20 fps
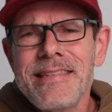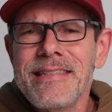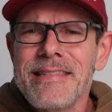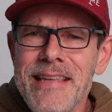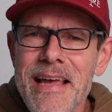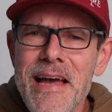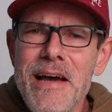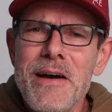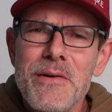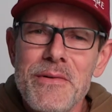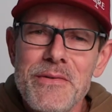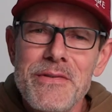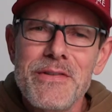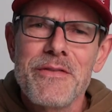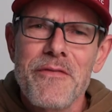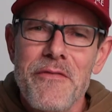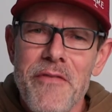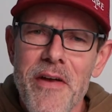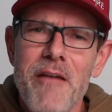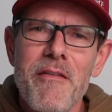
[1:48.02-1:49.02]

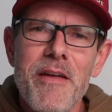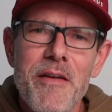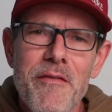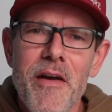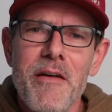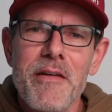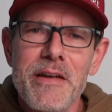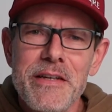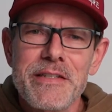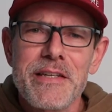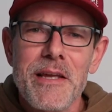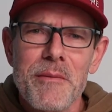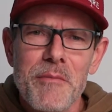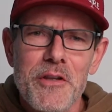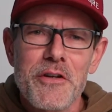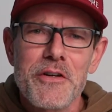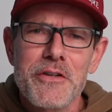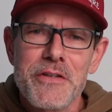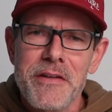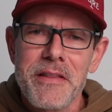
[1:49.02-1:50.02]
sounds very, very
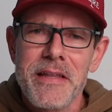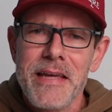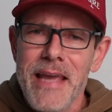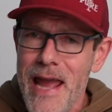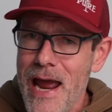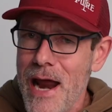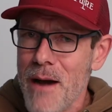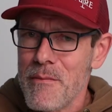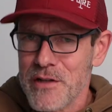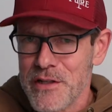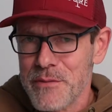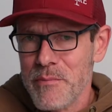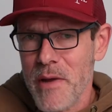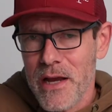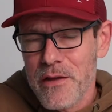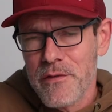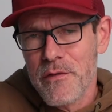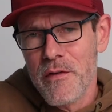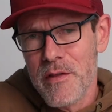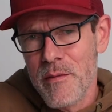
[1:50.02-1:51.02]
similar to the camera
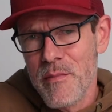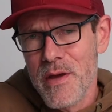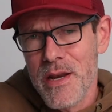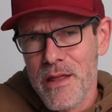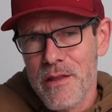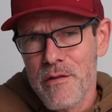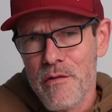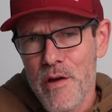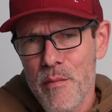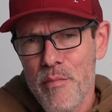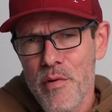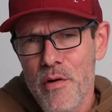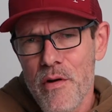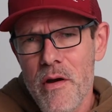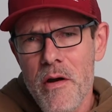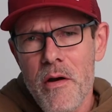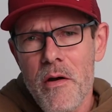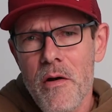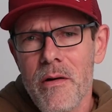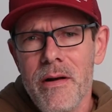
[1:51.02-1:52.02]
specs for the Mini 3
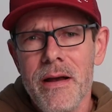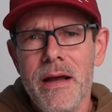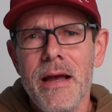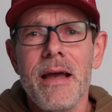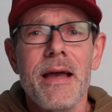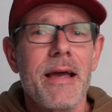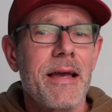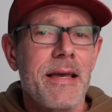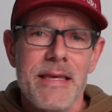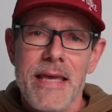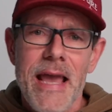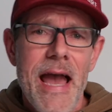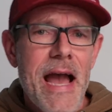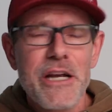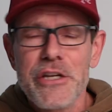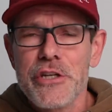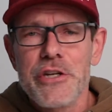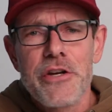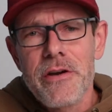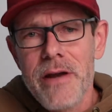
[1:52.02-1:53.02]
Pro.
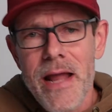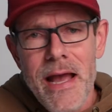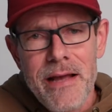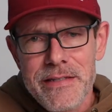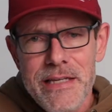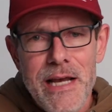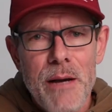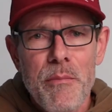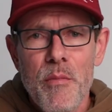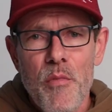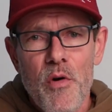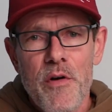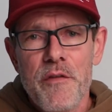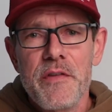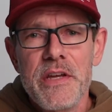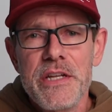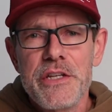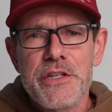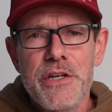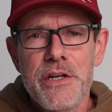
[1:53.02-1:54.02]
Yeah, sure, it has a couple more
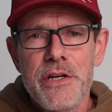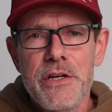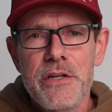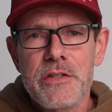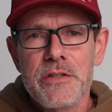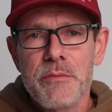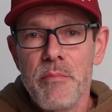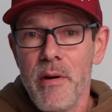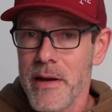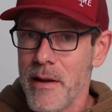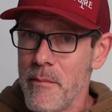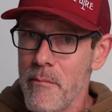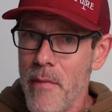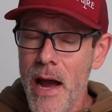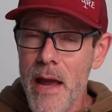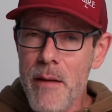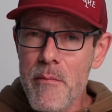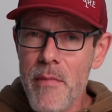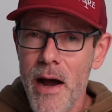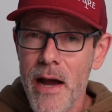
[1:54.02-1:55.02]
features, but in
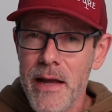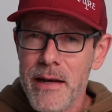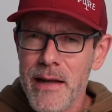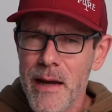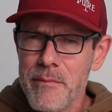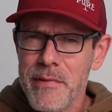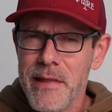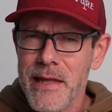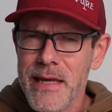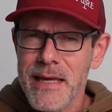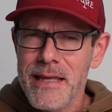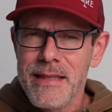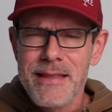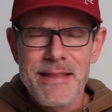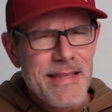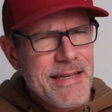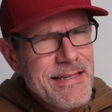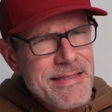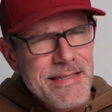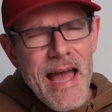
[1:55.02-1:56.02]
my mind, I'm
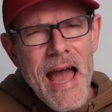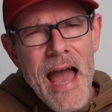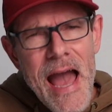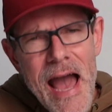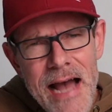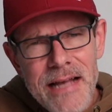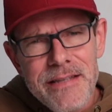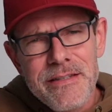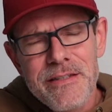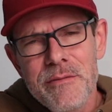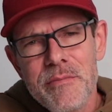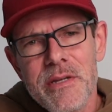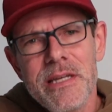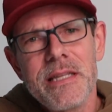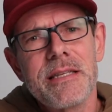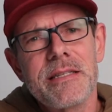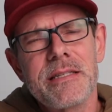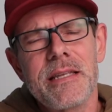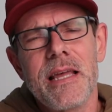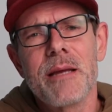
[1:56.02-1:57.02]
thinking this has to be
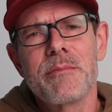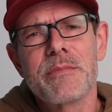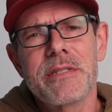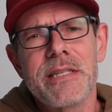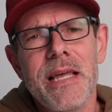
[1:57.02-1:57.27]
the same